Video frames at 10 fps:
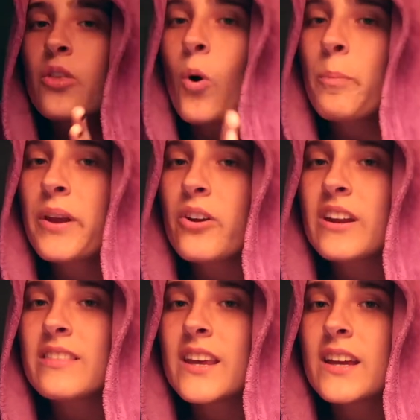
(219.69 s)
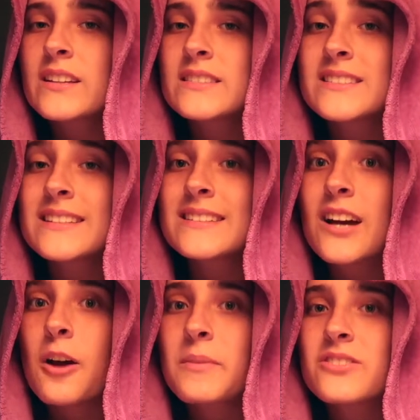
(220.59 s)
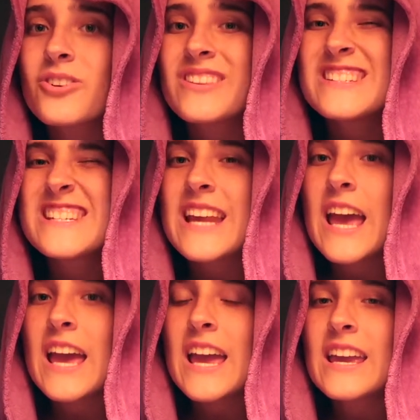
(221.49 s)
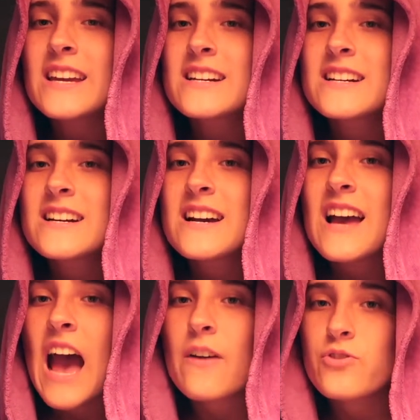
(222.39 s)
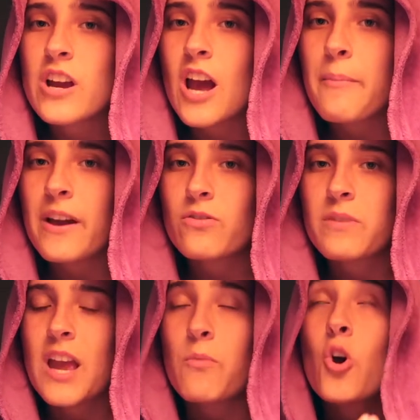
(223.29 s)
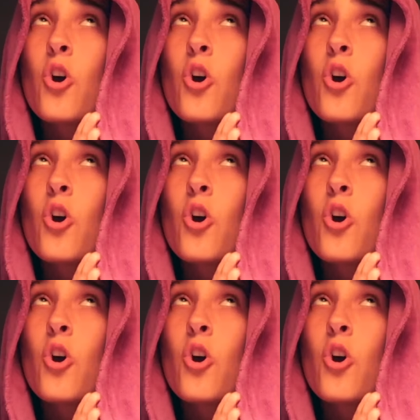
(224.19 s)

The whole period thing didn't come until the day after I got back from camp,